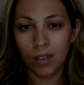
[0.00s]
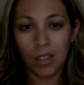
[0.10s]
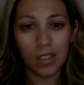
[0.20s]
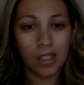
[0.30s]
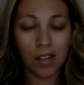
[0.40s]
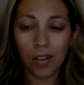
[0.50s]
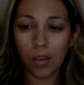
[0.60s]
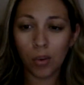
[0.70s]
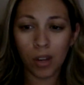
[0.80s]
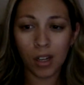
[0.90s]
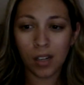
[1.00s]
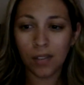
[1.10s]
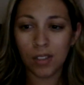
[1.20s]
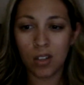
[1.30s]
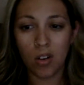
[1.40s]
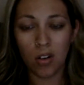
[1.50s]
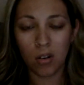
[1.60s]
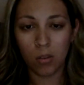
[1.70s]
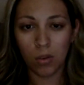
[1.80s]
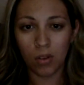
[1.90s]
This area where I live is
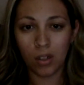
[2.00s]
horrible.